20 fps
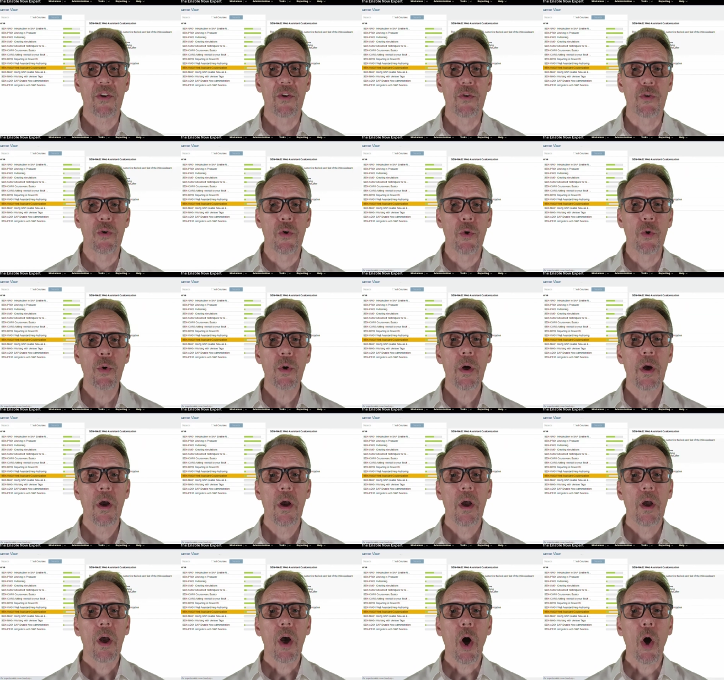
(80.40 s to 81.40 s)
can do,
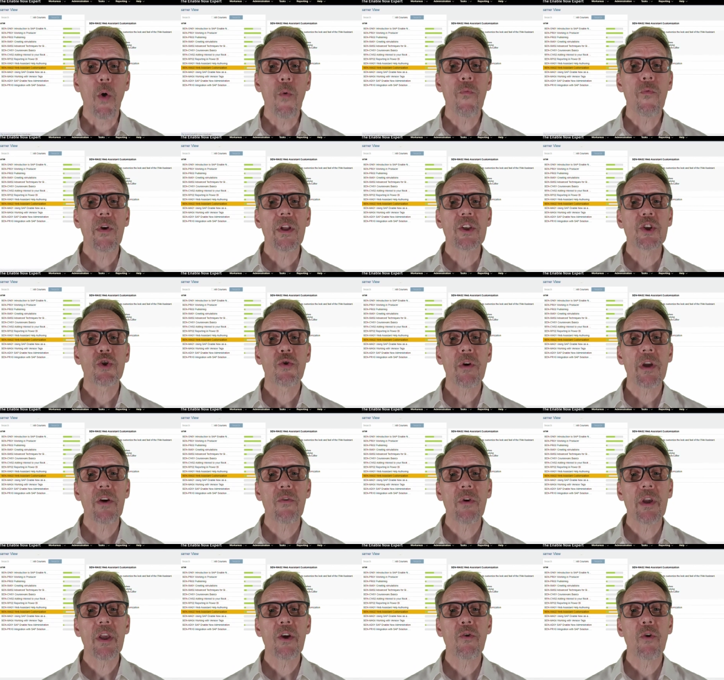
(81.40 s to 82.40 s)
hopefully
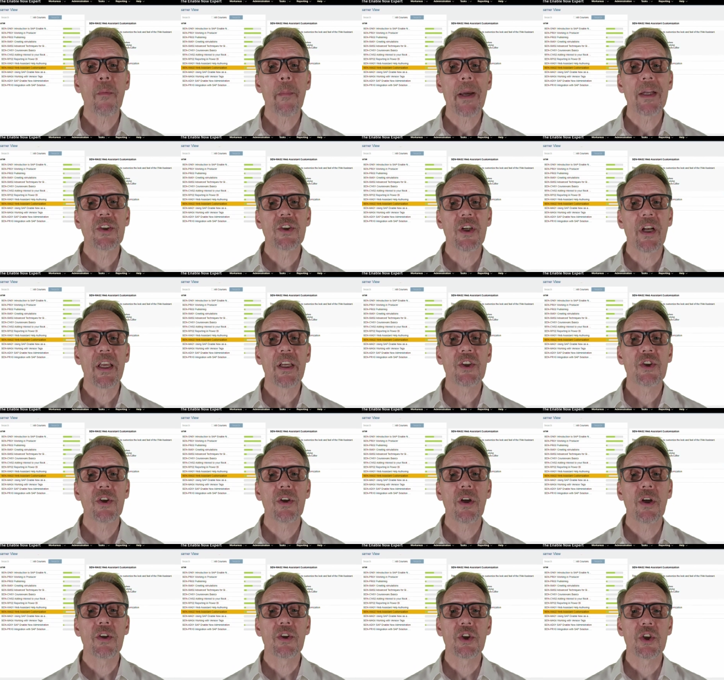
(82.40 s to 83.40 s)
triggering your
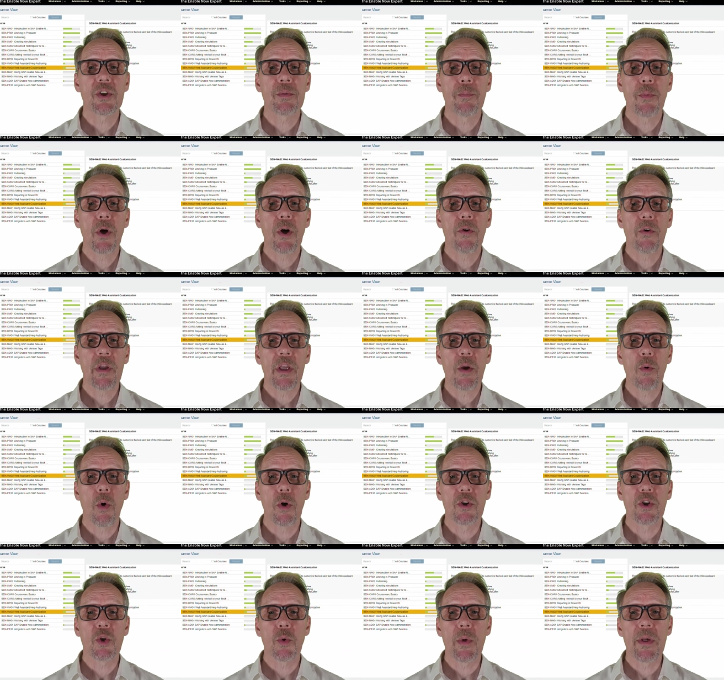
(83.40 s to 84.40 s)
imagination and spurring you
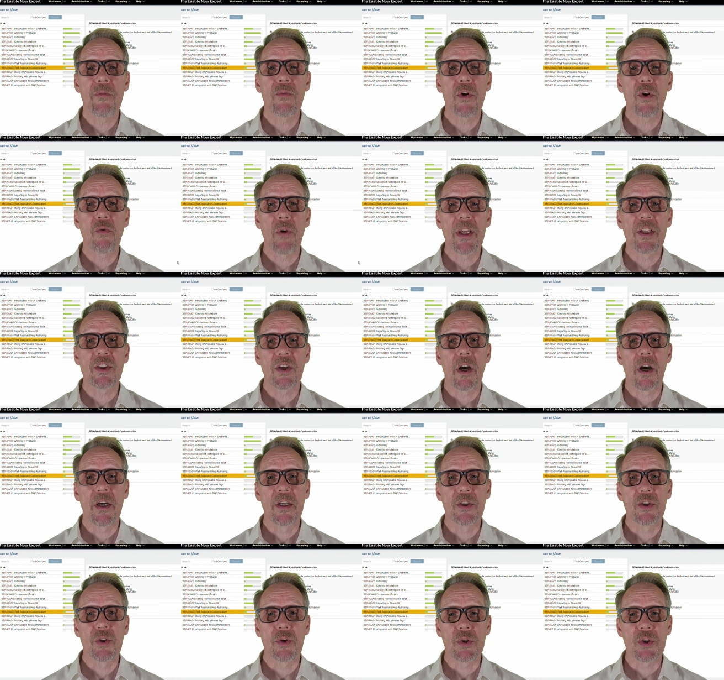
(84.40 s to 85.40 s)
on to even greater heights